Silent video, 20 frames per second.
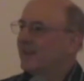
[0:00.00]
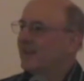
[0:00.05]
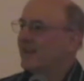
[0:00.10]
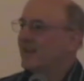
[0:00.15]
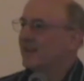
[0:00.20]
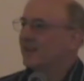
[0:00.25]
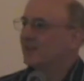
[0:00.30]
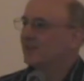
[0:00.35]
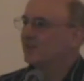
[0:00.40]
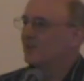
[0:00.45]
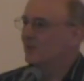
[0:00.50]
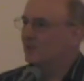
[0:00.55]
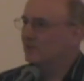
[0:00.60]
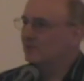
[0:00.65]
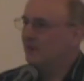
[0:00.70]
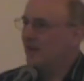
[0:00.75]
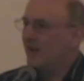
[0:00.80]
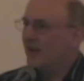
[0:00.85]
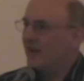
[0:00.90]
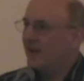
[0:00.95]
And
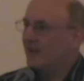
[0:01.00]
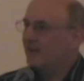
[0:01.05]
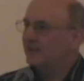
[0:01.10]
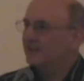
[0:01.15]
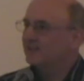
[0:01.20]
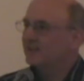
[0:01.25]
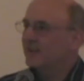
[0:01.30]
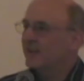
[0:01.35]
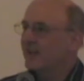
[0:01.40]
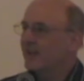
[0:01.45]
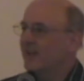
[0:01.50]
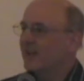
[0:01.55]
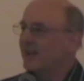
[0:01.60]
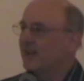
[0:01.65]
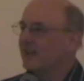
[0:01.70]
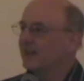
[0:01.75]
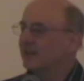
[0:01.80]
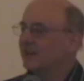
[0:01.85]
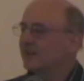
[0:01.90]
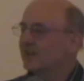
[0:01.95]
those guys,
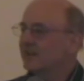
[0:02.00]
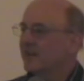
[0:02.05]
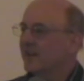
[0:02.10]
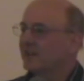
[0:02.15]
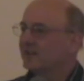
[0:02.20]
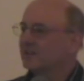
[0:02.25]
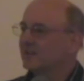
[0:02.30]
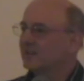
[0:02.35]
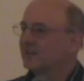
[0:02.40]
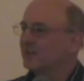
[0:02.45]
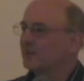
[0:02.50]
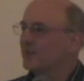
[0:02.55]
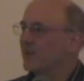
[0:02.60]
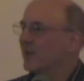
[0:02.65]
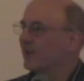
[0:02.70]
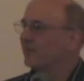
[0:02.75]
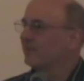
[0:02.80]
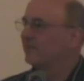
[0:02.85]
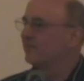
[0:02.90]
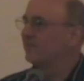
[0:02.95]
and actually I think we
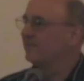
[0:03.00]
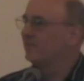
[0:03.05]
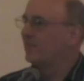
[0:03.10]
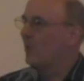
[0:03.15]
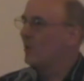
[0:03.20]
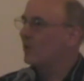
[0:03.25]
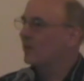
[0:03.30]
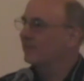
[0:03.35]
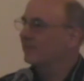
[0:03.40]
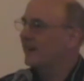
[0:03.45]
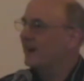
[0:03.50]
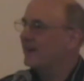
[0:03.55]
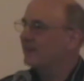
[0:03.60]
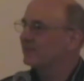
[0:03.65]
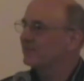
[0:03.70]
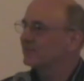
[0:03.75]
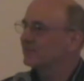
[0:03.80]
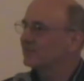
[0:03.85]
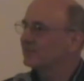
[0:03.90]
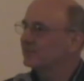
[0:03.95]
had 4 or 5
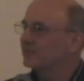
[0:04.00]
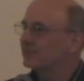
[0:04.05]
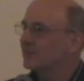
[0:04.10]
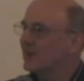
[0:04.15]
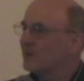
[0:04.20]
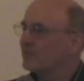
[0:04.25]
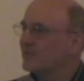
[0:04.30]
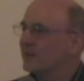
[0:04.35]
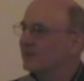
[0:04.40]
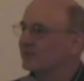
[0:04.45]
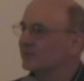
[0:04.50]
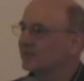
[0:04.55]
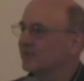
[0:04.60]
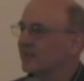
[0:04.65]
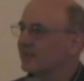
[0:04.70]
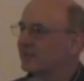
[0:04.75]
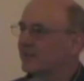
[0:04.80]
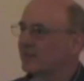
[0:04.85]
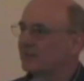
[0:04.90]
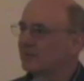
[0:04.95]
assistant scoutmasters
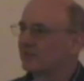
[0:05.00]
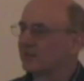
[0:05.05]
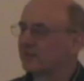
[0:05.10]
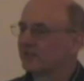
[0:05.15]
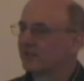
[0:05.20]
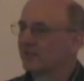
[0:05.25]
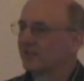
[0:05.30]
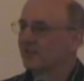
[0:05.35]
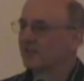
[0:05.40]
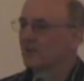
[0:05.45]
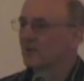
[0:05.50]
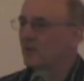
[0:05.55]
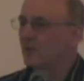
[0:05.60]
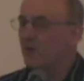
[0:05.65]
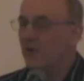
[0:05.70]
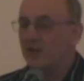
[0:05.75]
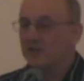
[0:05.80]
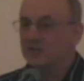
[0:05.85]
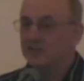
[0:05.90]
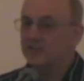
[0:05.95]
at that time, because
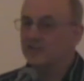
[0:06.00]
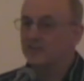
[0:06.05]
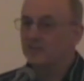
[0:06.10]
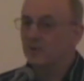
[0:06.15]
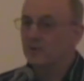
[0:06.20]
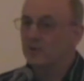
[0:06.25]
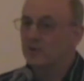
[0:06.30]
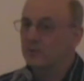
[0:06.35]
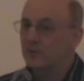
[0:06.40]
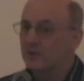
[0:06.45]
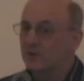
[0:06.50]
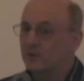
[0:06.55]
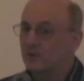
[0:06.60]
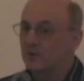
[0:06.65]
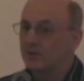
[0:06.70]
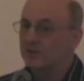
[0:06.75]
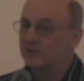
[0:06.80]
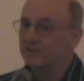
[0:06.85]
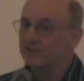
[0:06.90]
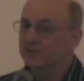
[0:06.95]
we actually hit 41
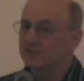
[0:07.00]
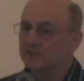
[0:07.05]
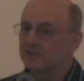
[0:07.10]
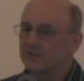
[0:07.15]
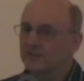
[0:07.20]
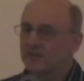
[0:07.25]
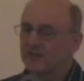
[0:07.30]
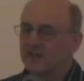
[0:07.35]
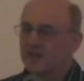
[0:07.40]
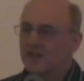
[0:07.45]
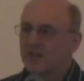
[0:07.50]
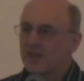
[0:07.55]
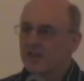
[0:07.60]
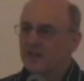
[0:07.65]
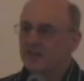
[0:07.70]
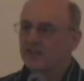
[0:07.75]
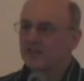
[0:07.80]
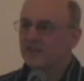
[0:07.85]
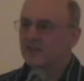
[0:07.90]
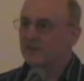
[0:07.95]
twice.
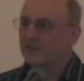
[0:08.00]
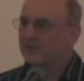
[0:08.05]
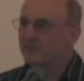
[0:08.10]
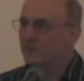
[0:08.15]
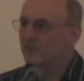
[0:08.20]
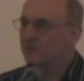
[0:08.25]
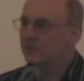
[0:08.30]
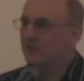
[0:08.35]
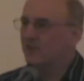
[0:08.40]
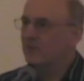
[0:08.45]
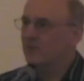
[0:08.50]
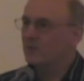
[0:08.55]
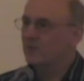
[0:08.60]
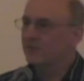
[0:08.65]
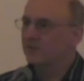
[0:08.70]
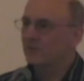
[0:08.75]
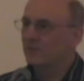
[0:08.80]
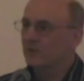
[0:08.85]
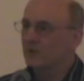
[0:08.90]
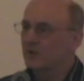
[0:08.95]
The very first time we
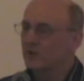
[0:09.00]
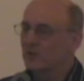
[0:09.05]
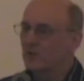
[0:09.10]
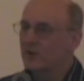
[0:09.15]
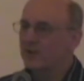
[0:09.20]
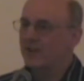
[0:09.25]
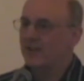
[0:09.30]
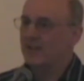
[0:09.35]
hit 41,